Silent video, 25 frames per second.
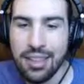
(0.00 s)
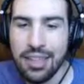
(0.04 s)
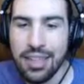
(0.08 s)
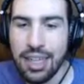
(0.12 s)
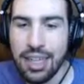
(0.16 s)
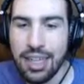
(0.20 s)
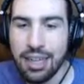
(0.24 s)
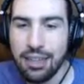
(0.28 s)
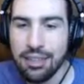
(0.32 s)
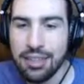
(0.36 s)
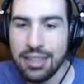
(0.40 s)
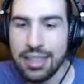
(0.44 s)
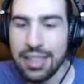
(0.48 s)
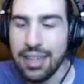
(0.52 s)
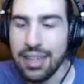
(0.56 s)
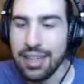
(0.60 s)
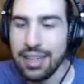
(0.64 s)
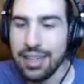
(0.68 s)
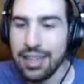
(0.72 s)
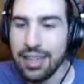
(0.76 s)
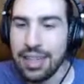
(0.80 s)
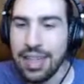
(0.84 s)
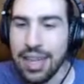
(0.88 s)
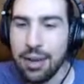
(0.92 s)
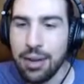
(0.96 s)
I don't know,
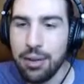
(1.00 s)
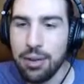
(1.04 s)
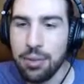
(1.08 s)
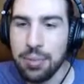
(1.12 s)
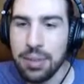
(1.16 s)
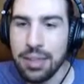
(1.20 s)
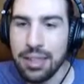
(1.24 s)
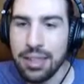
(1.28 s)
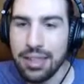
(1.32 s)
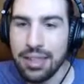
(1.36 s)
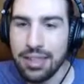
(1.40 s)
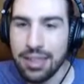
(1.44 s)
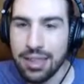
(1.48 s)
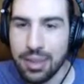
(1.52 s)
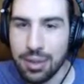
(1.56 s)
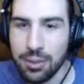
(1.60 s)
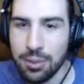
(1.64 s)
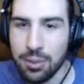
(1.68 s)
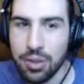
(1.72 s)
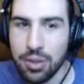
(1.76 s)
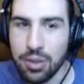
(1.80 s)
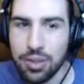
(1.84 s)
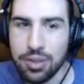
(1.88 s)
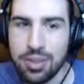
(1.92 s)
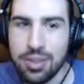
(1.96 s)
dying now would be like the
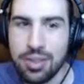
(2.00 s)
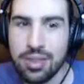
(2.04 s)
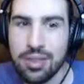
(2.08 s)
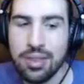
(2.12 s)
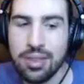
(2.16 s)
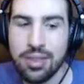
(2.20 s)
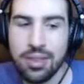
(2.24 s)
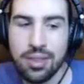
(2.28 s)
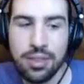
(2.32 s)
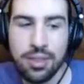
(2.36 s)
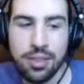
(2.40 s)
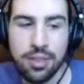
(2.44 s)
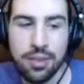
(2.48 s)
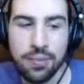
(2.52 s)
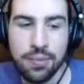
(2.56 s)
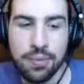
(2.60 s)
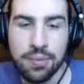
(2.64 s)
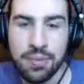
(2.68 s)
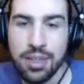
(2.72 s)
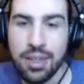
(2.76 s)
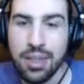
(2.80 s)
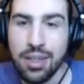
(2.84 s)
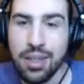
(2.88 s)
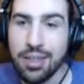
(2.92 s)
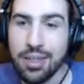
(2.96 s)
worst.
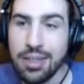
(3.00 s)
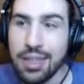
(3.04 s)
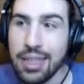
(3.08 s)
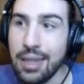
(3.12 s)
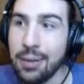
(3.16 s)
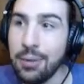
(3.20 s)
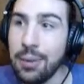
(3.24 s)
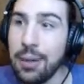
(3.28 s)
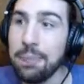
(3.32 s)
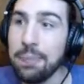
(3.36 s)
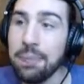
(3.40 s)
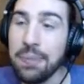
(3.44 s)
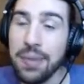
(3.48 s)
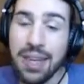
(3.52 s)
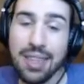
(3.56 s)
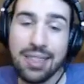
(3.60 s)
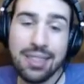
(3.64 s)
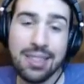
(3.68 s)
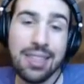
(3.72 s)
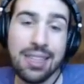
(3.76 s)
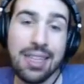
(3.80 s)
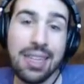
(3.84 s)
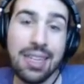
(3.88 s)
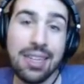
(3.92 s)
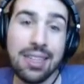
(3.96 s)
Okay, well, that's
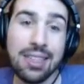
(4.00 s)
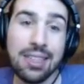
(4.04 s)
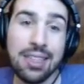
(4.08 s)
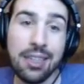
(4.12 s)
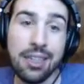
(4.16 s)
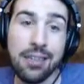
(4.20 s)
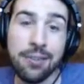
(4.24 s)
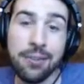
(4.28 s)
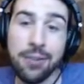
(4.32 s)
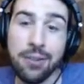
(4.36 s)
the end of day